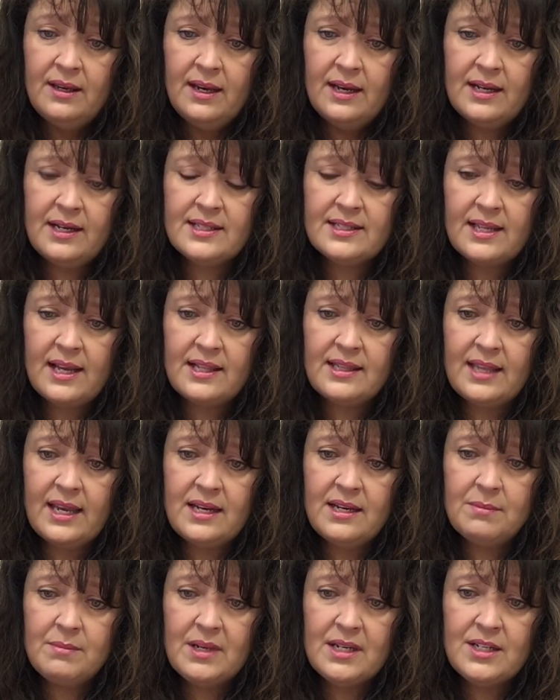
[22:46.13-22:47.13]
And as I laid
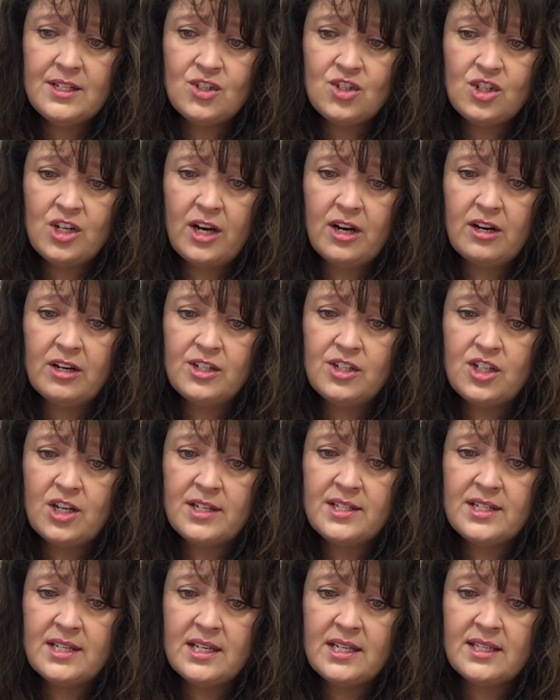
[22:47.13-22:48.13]
him in his chair,
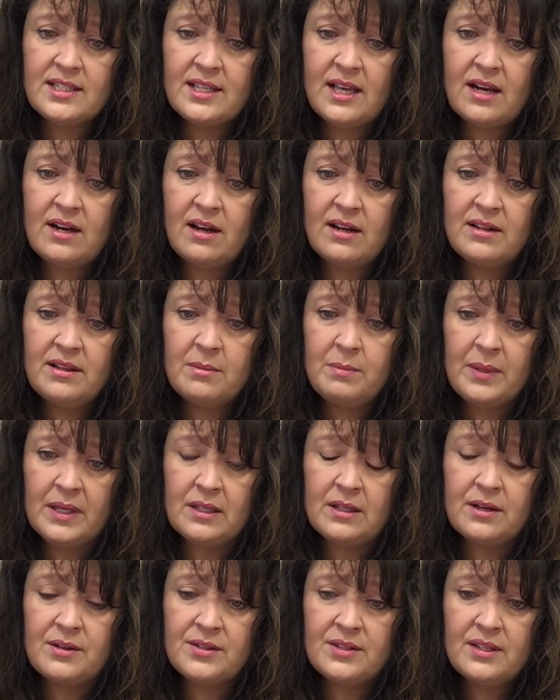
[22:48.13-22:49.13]
adjusting his head on the
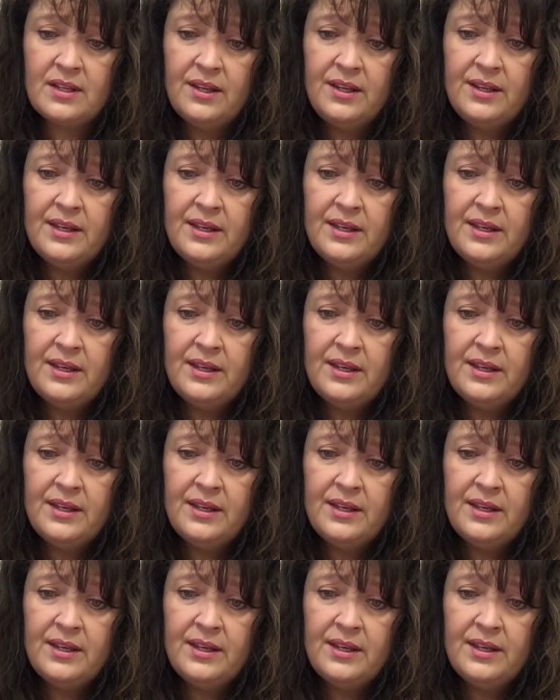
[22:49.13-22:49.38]
pillows,